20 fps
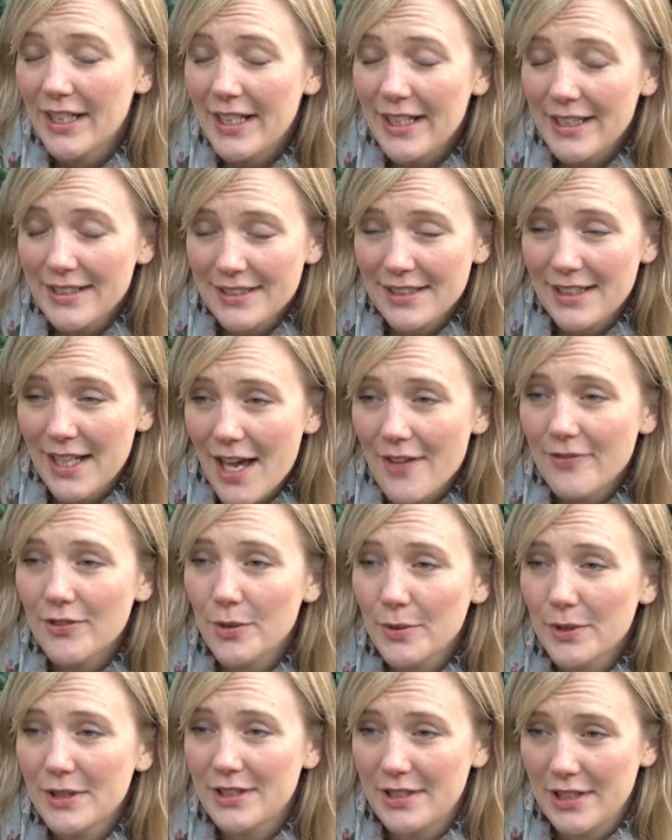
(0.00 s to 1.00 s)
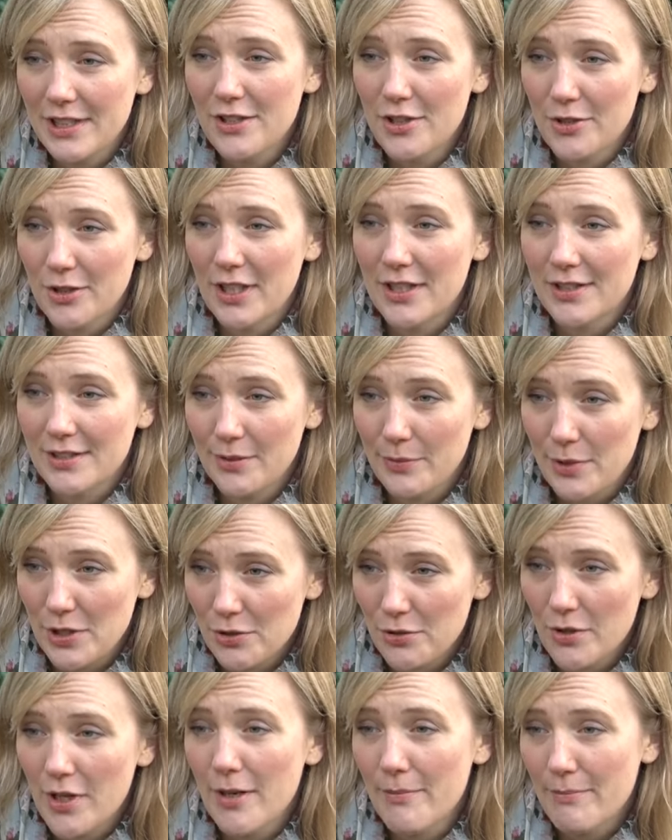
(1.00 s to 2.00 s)
It's in everyone's interest that we
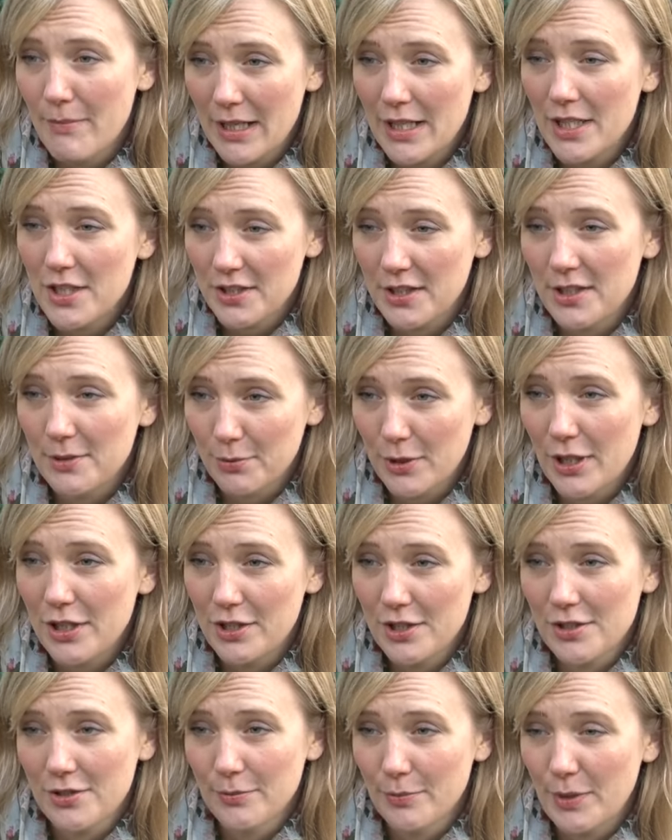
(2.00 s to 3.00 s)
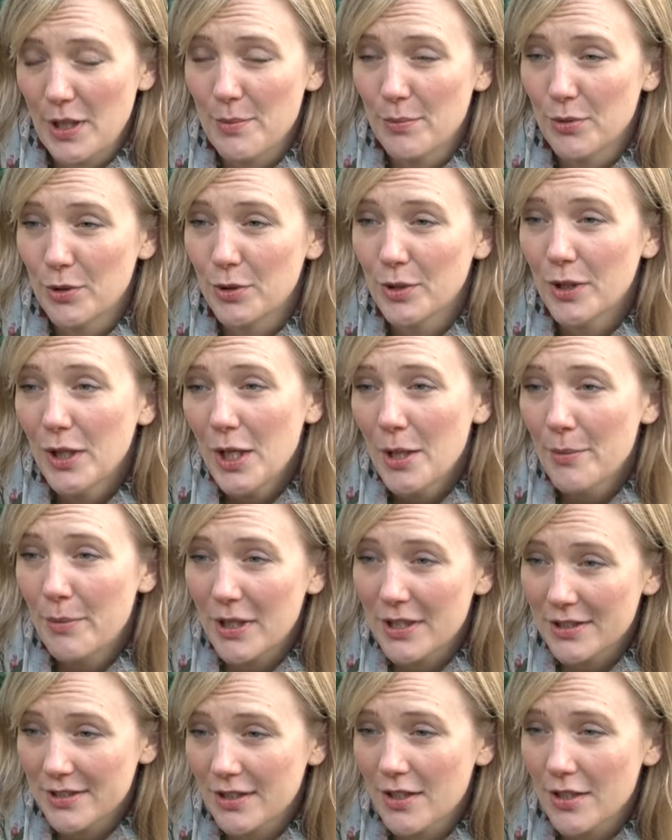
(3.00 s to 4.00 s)
try and manage these pressures on people,
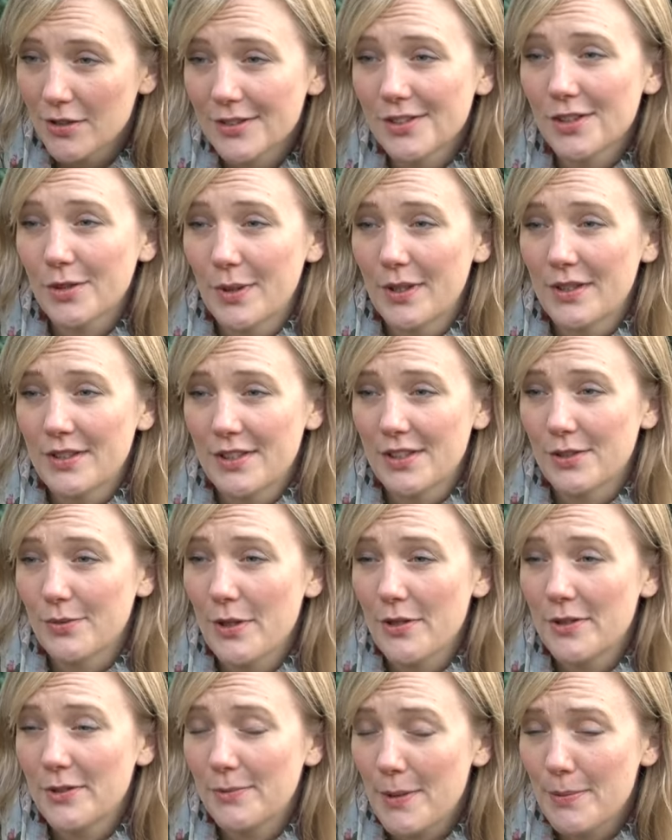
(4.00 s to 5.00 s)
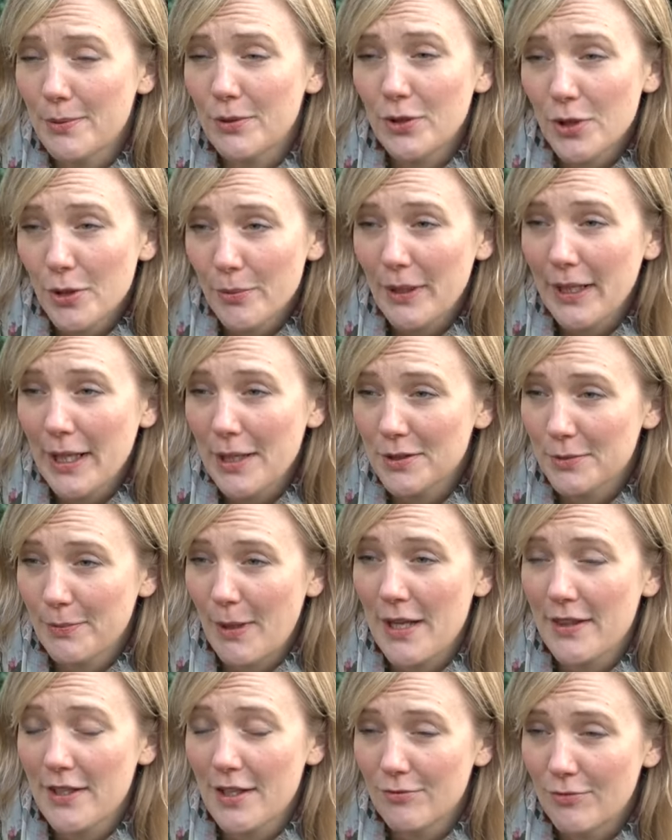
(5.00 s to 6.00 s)
because the consequences, whether it's people not being able to
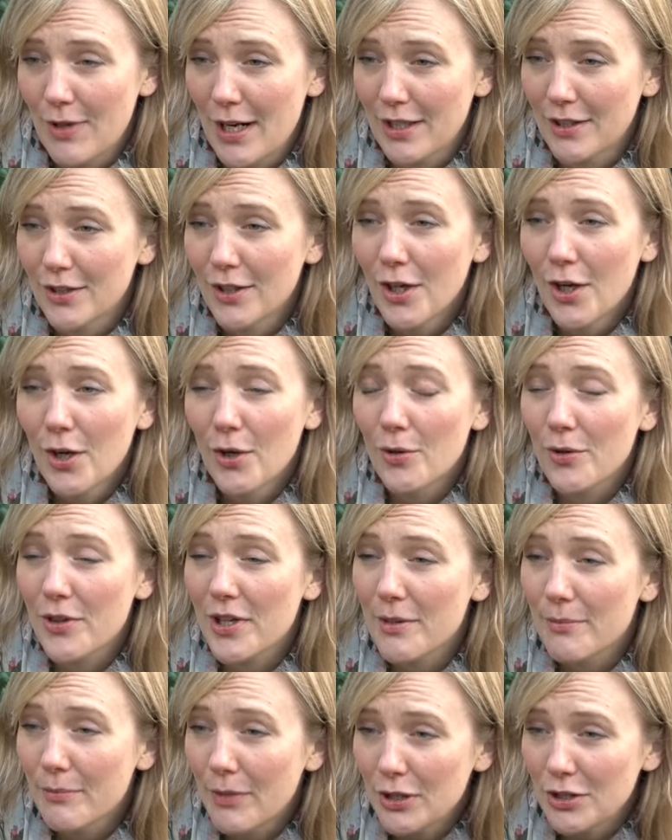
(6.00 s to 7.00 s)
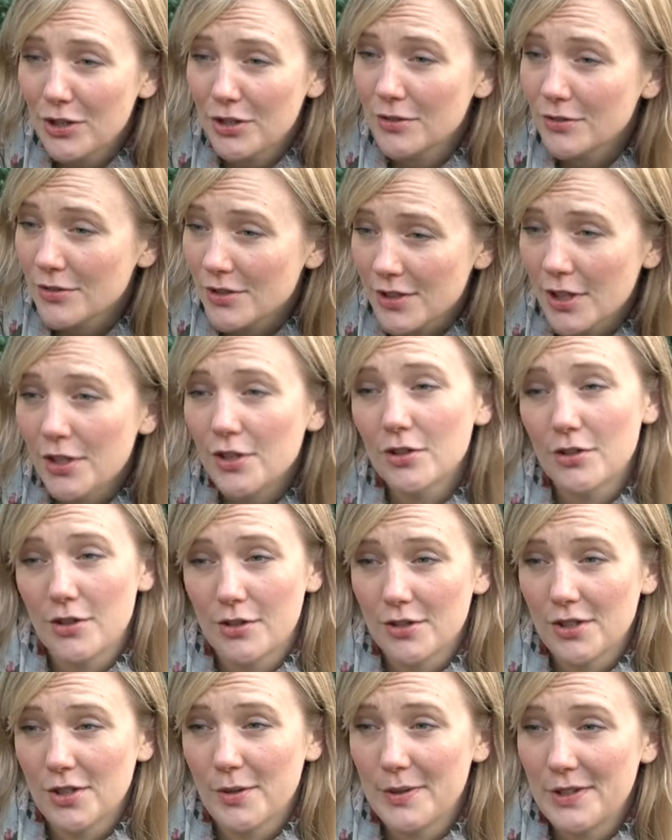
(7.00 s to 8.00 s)
pay their rent or the emotional social
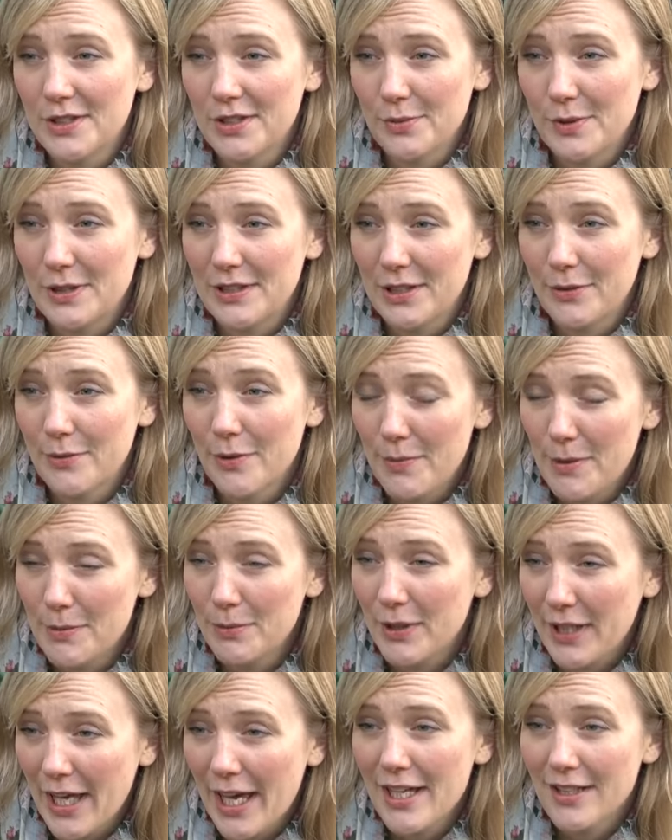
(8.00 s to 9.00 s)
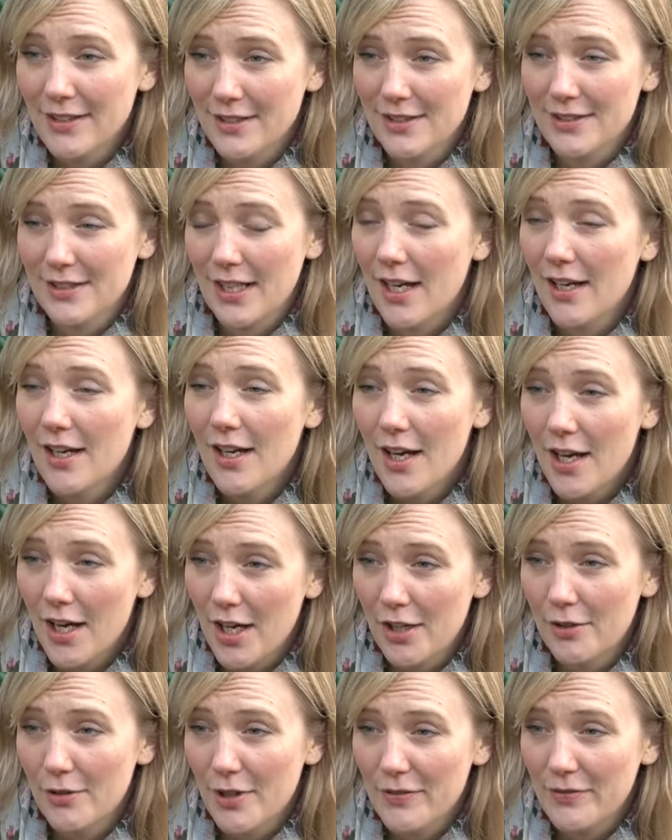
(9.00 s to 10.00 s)
consequences we see when people get into debt, are
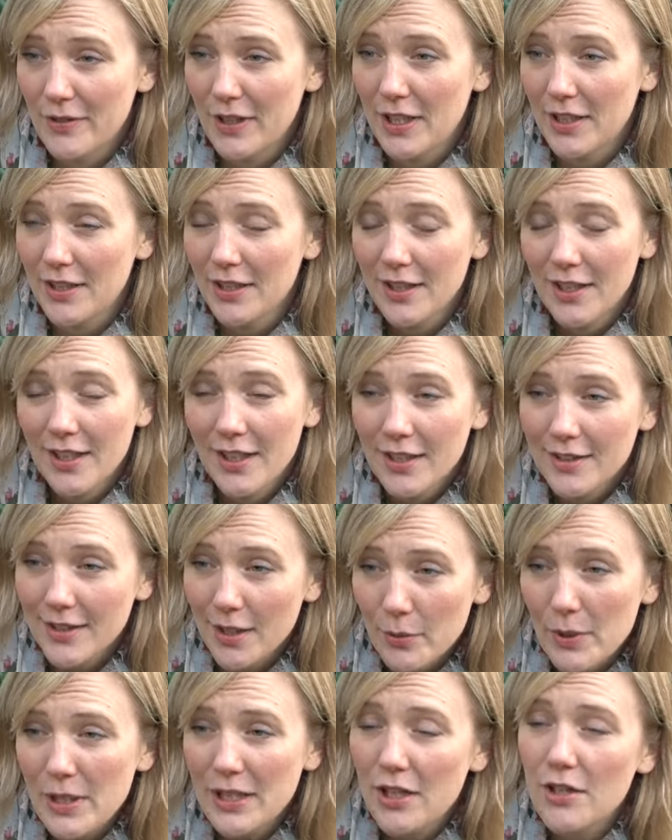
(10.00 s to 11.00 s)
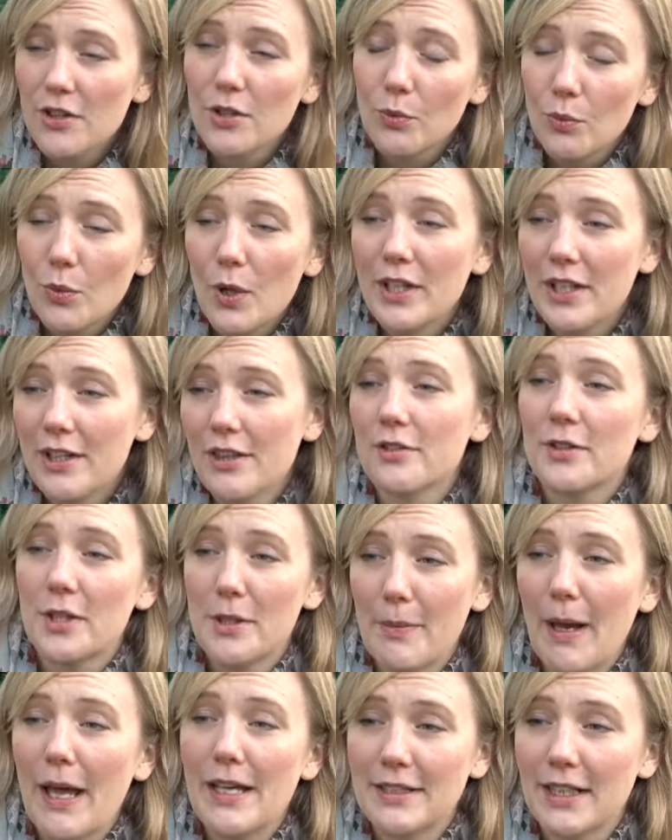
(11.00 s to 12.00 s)
horrific. Now, we know that 1 in 3
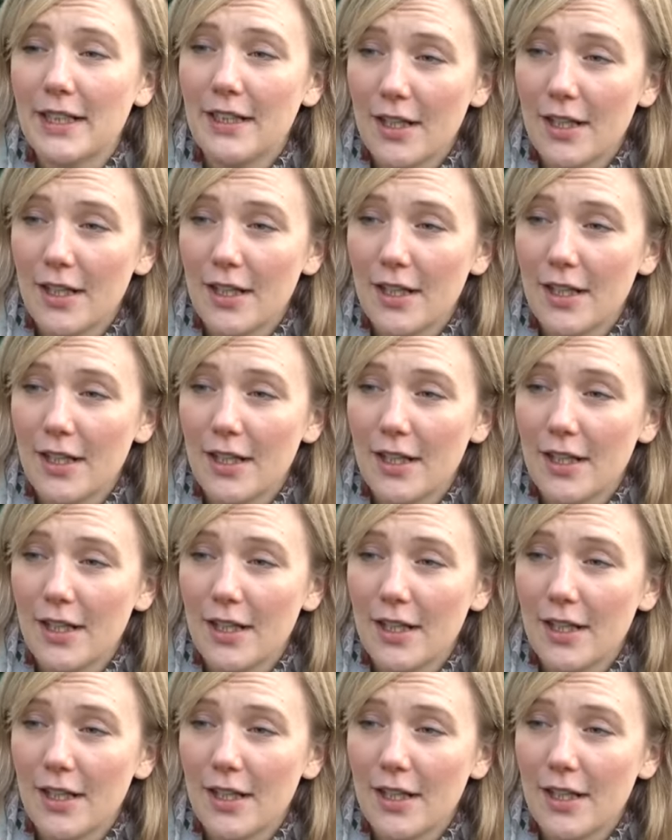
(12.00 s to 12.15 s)
payday